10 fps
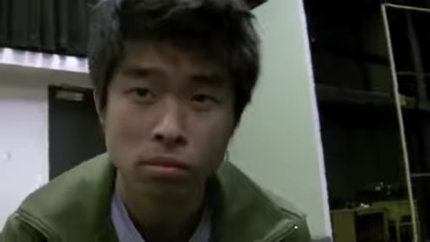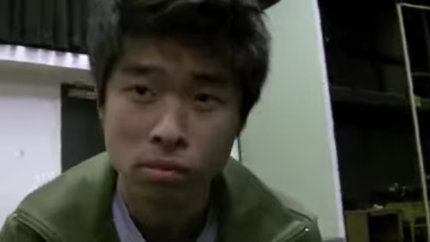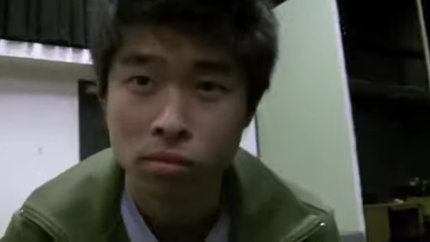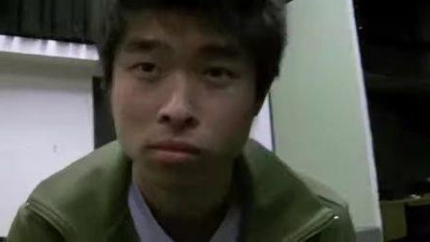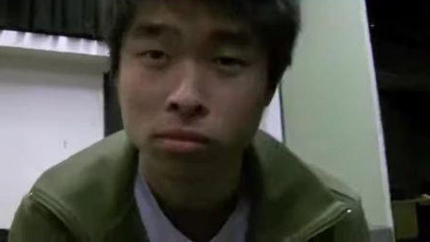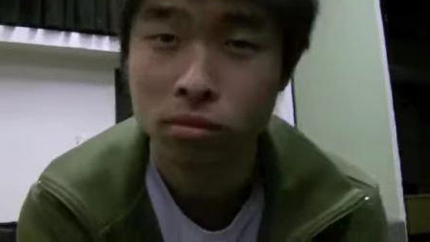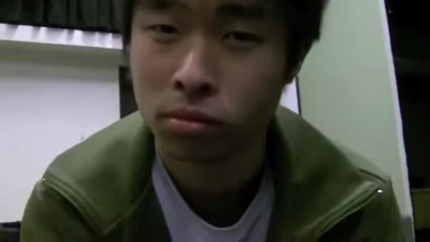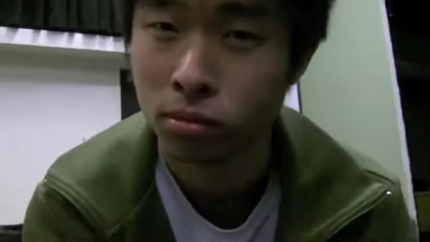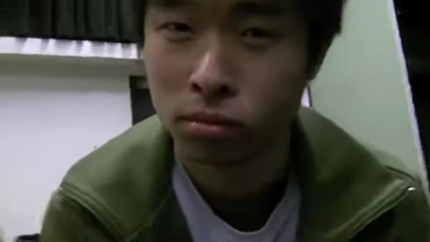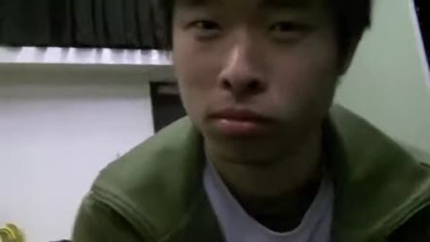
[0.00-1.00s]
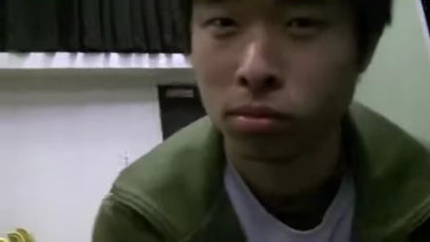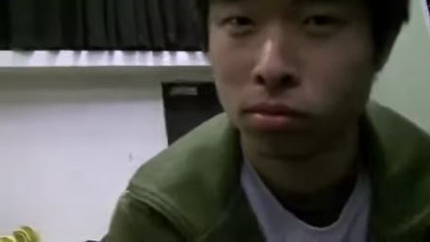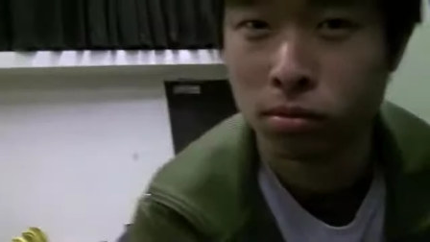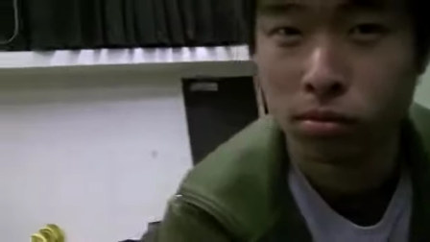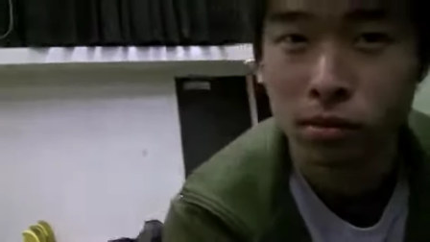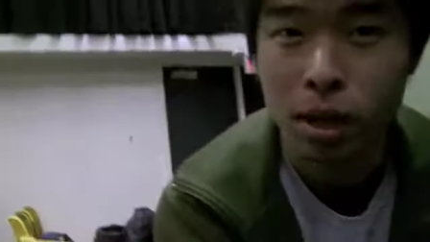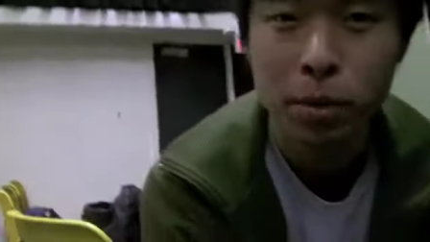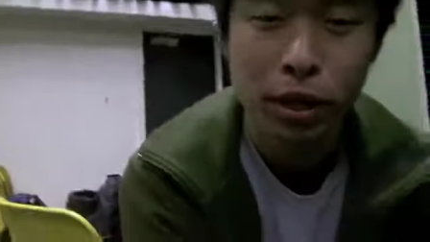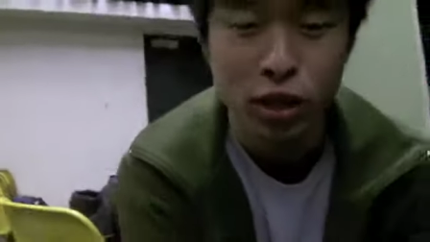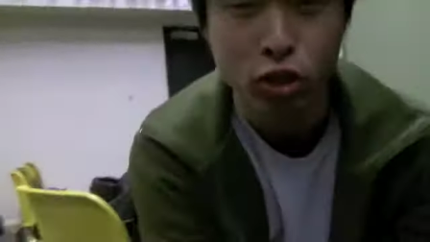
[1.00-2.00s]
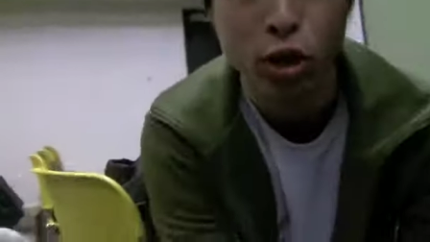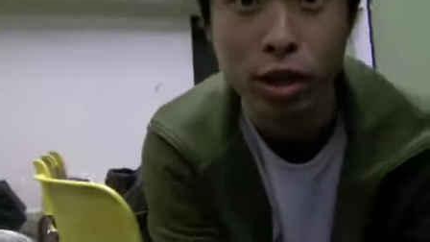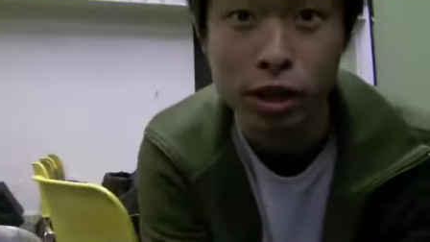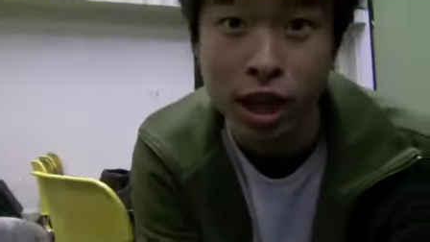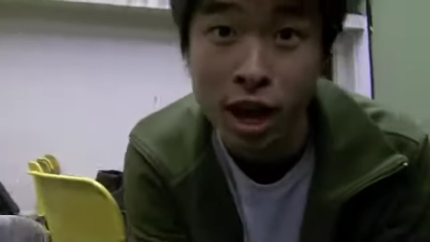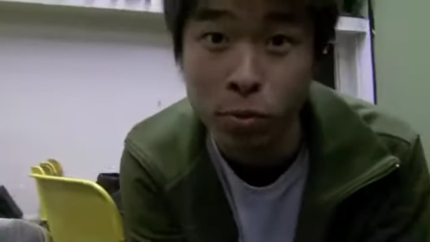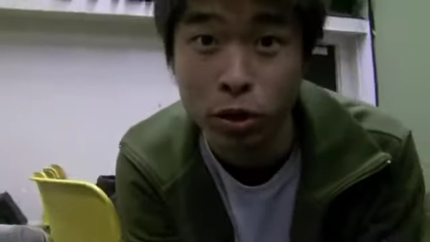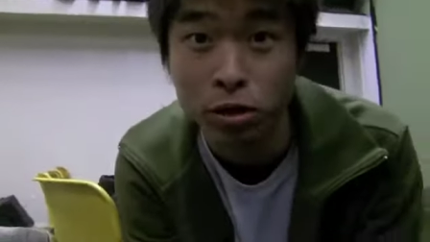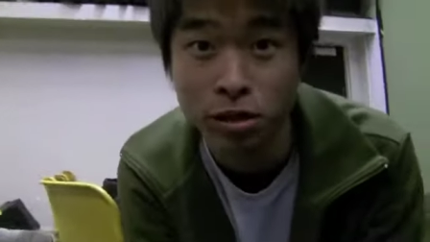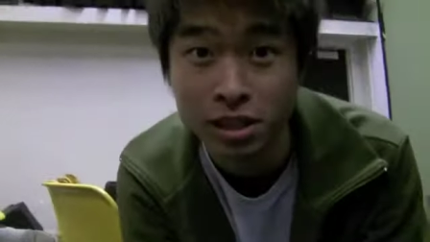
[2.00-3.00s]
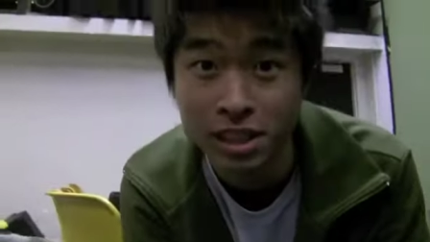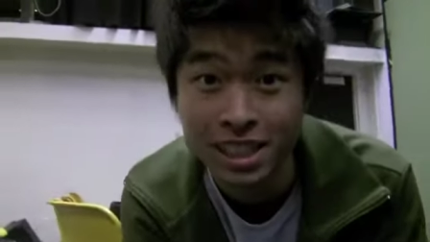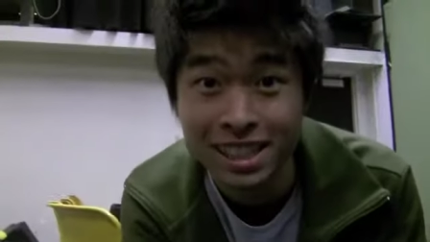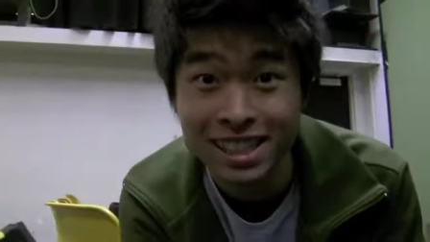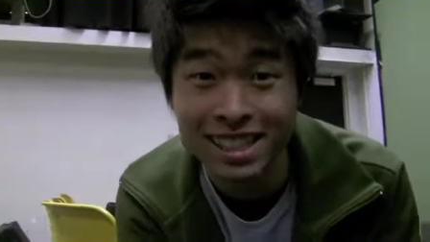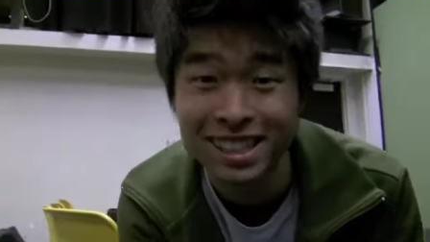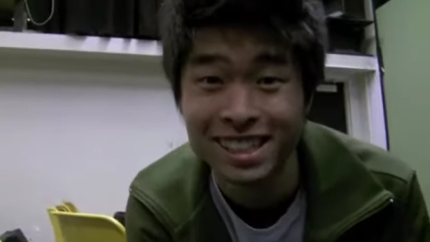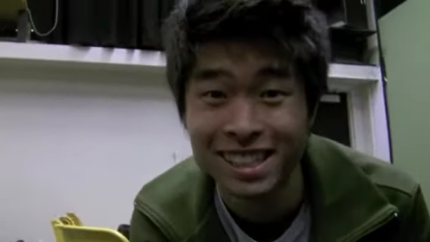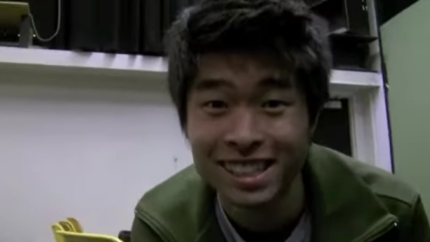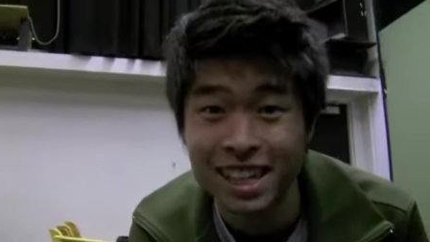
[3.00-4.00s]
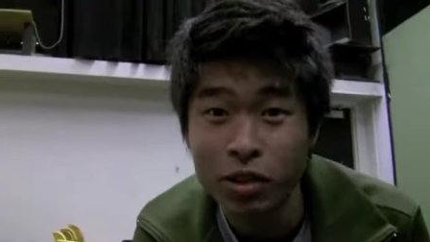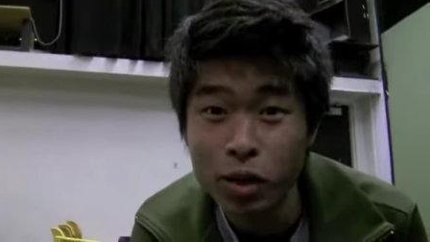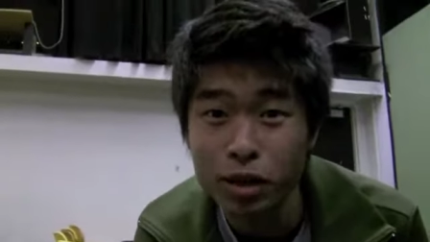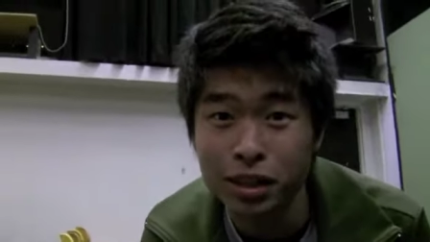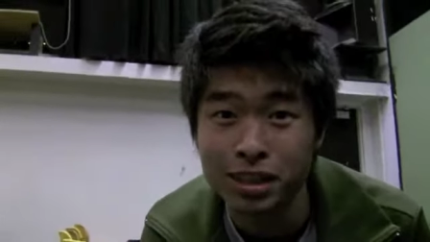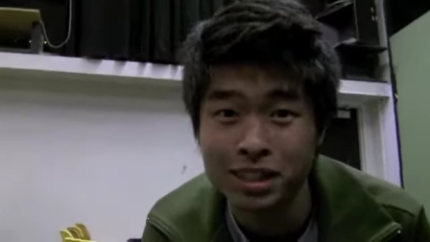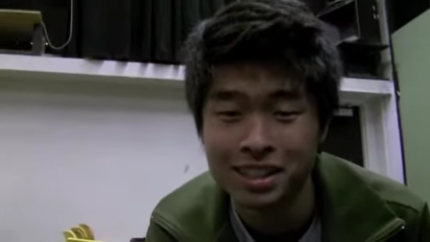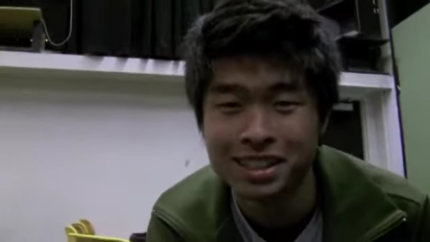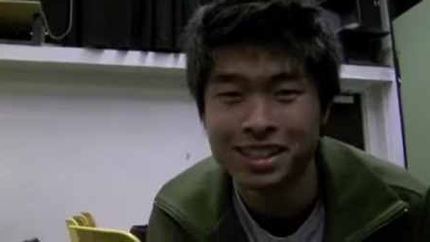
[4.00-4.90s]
I don't know. I just think so. I'm looking straight at the camera. How do I look?